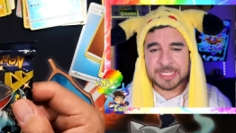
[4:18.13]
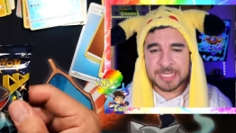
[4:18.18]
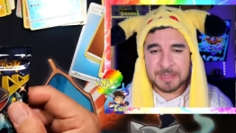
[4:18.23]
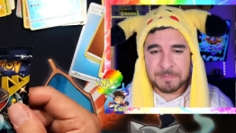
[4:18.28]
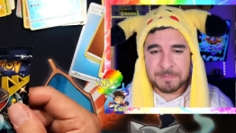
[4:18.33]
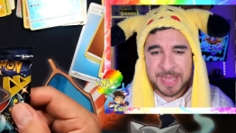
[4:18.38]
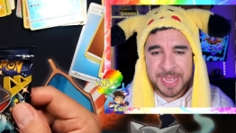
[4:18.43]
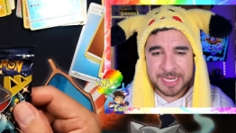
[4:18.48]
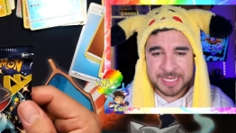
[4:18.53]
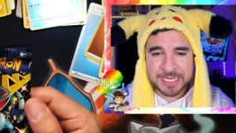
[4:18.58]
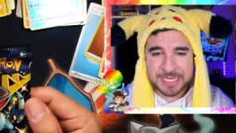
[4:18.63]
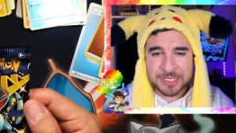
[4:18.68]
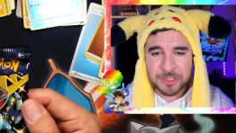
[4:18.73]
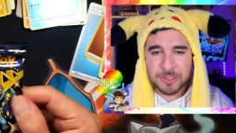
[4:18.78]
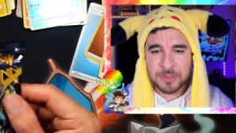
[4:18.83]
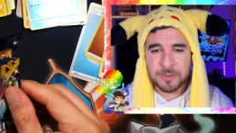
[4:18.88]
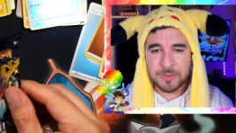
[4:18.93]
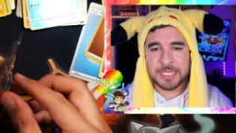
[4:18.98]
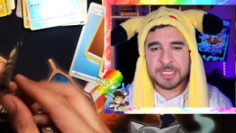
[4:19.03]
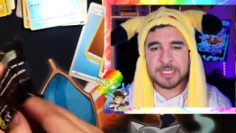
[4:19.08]
Let's get back
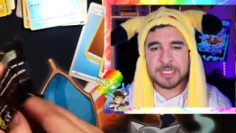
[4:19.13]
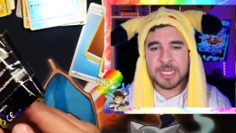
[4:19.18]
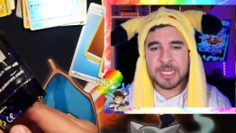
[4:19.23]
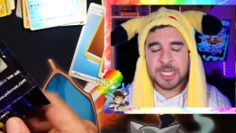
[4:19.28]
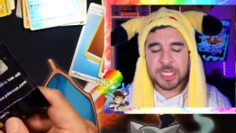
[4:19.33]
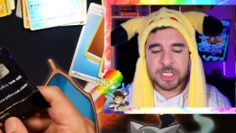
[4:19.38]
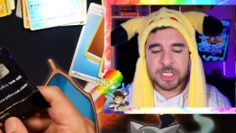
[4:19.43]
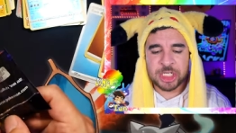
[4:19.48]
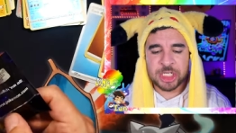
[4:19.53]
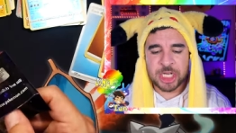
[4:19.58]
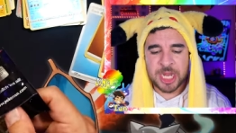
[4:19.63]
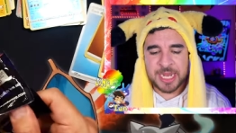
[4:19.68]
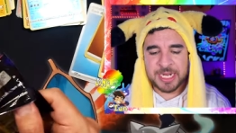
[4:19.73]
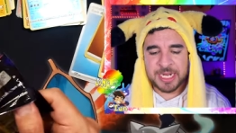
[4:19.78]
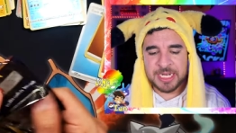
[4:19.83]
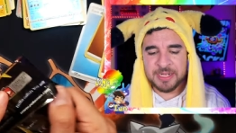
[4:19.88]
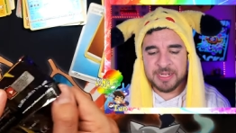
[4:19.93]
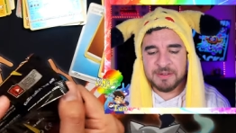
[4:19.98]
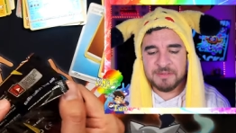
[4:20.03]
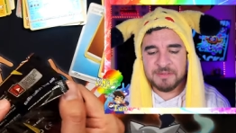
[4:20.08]
into it.
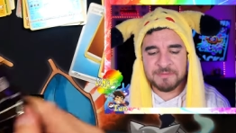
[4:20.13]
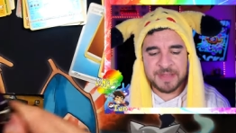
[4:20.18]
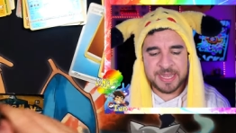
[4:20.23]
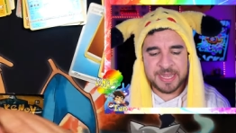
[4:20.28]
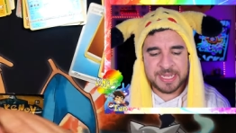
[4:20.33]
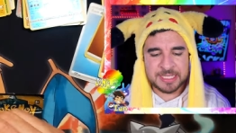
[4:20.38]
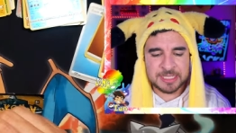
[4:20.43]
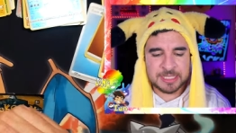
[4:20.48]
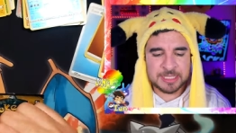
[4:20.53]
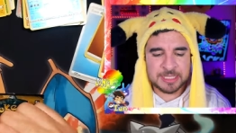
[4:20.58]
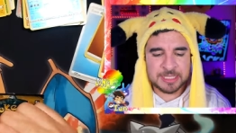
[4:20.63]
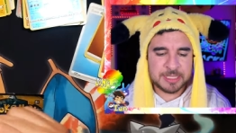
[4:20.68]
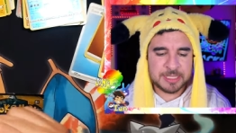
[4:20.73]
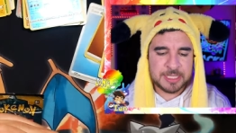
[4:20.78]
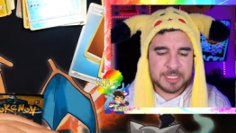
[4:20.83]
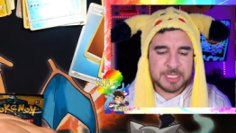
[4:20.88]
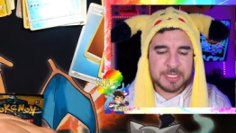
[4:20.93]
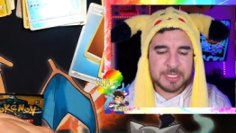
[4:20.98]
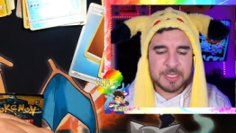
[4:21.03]
Shining Fates.